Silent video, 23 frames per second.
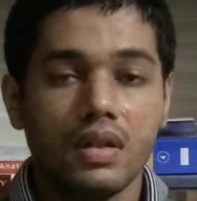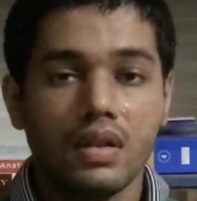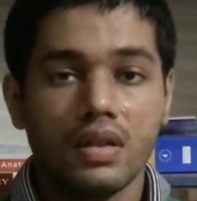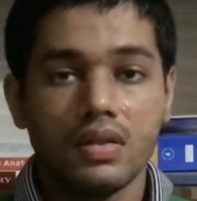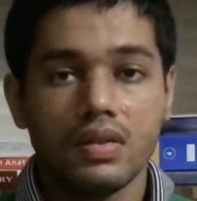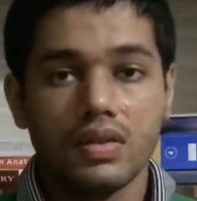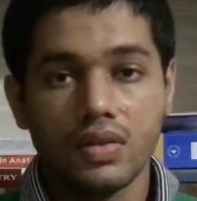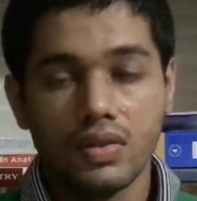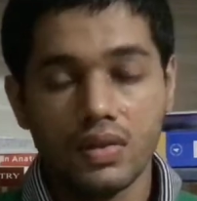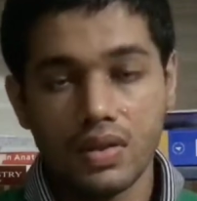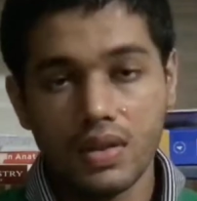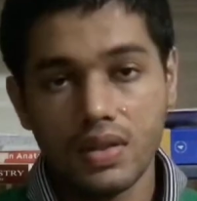
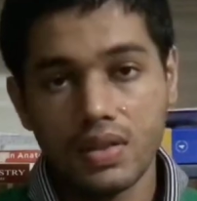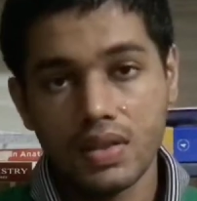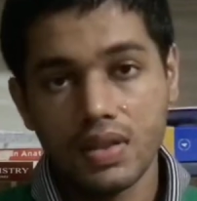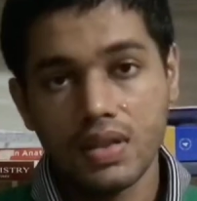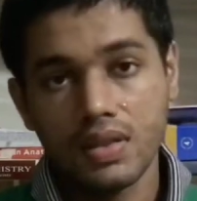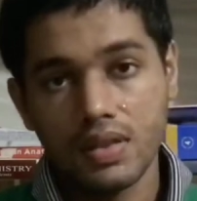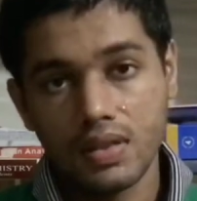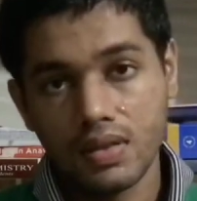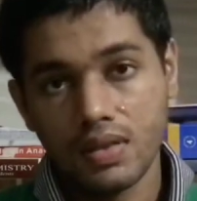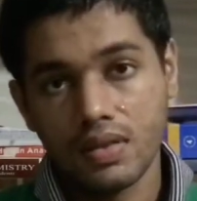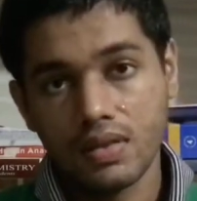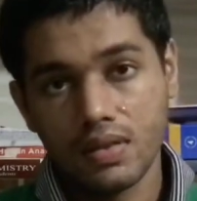So this
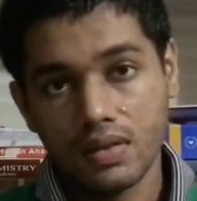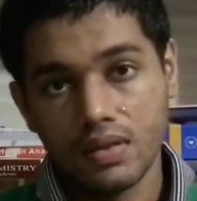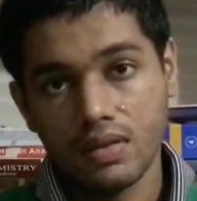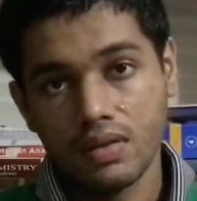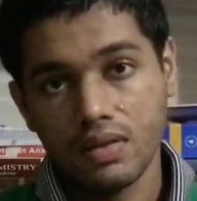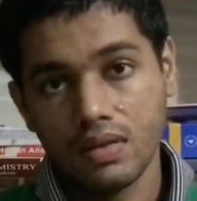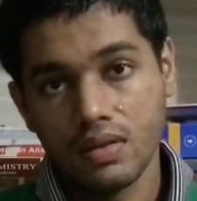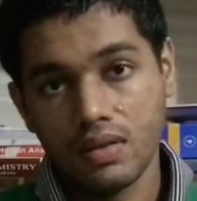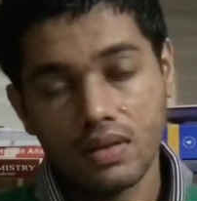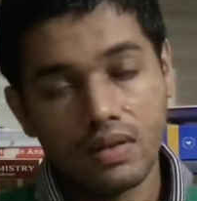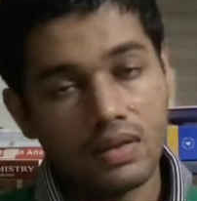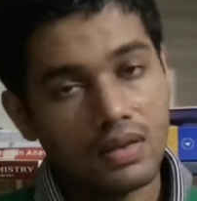is
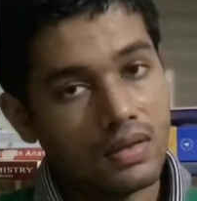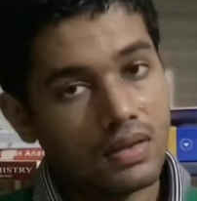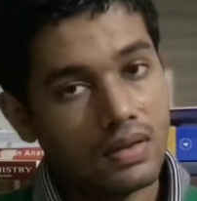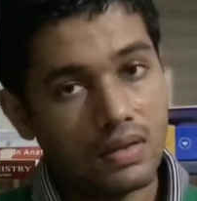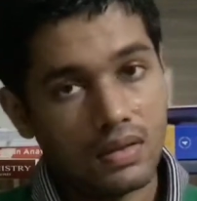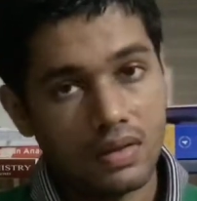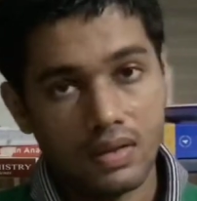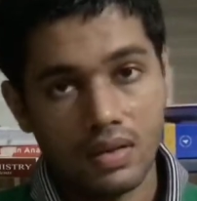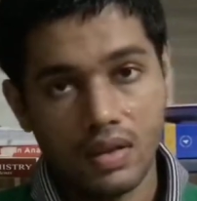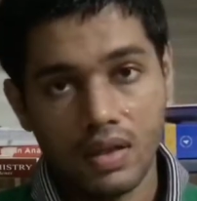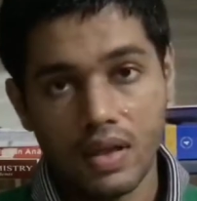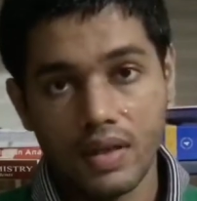
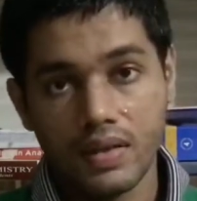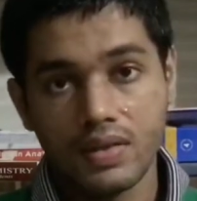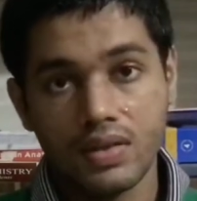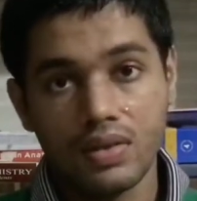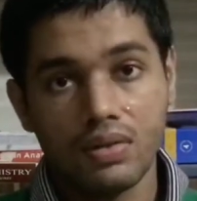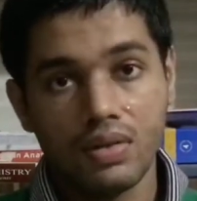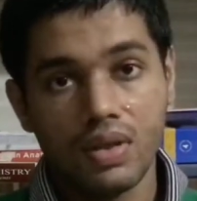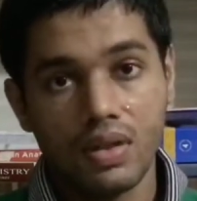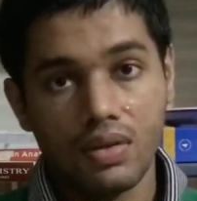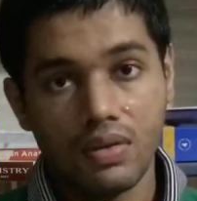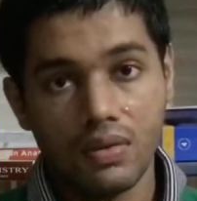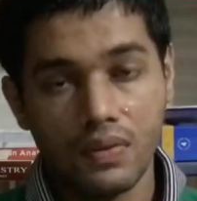
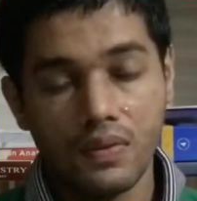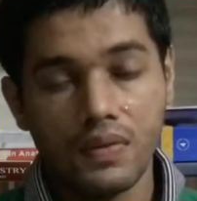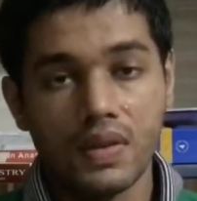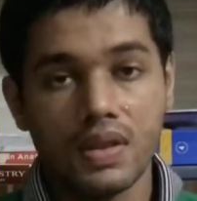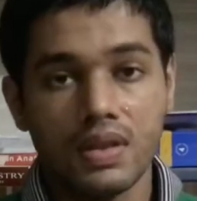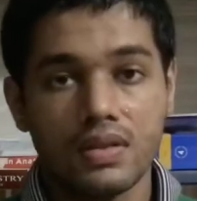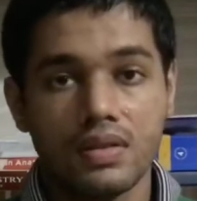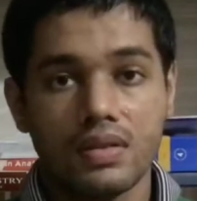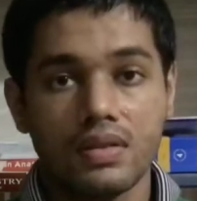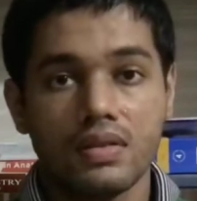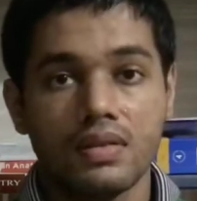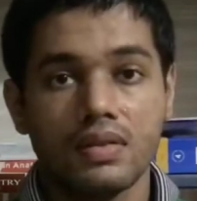exudative phase.
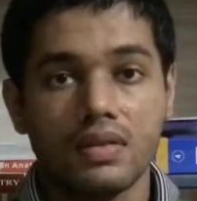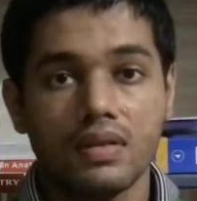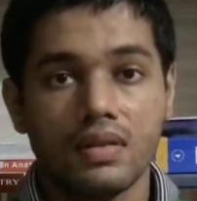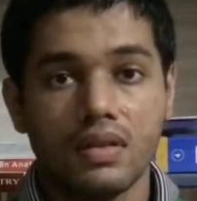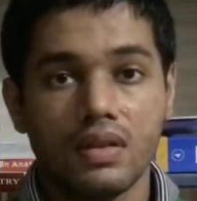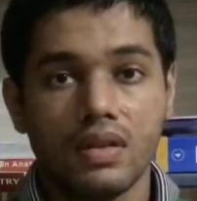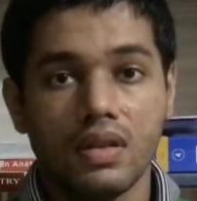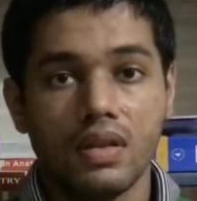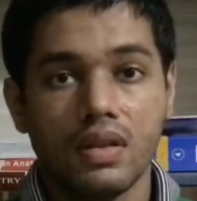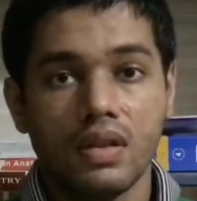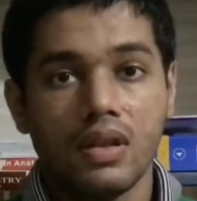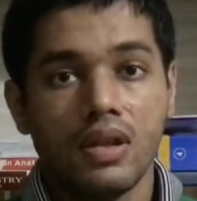
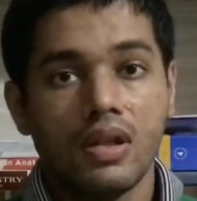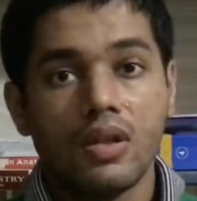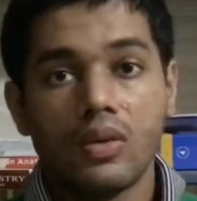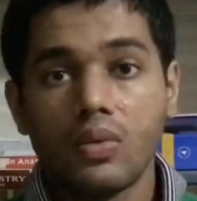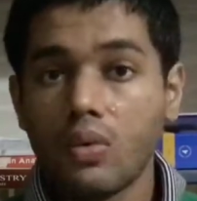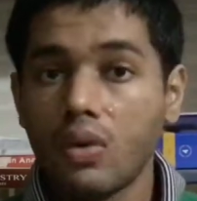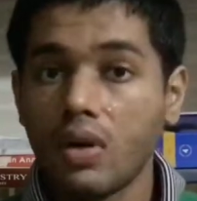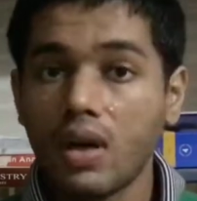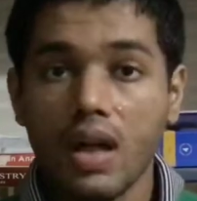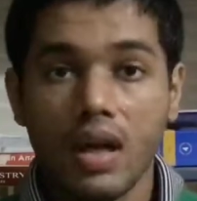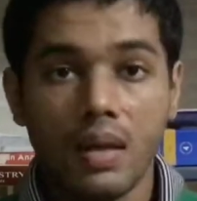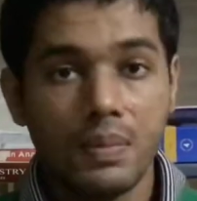
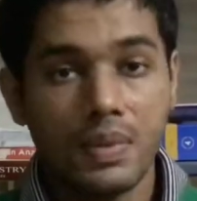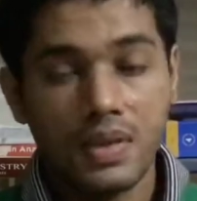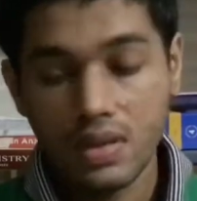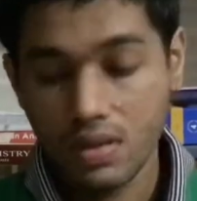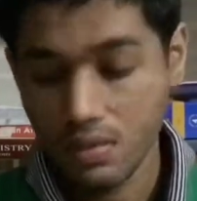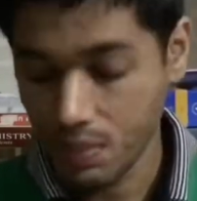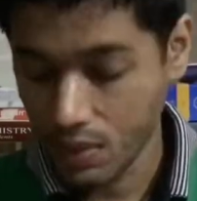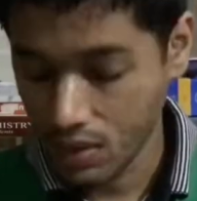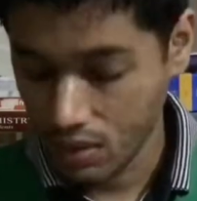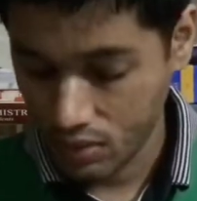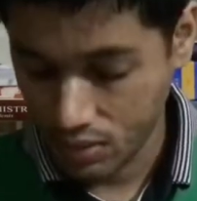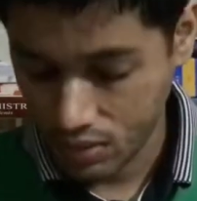What happens
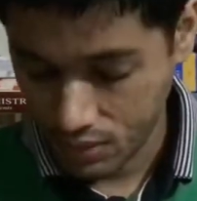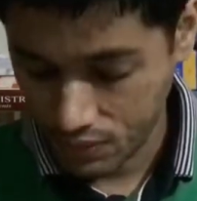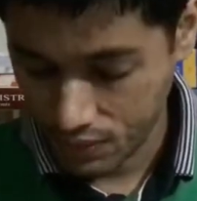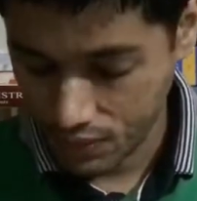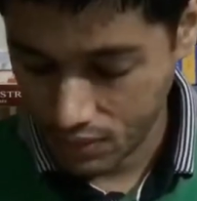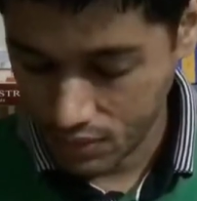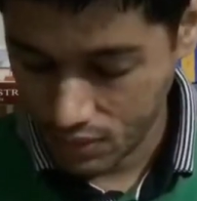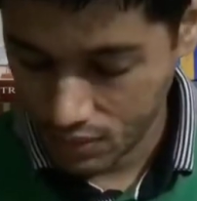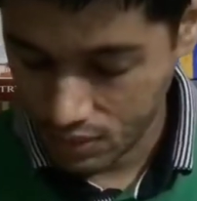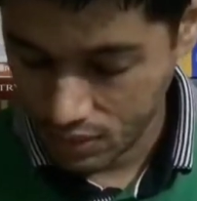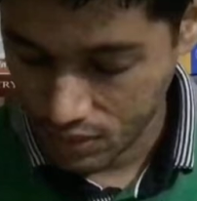because of this?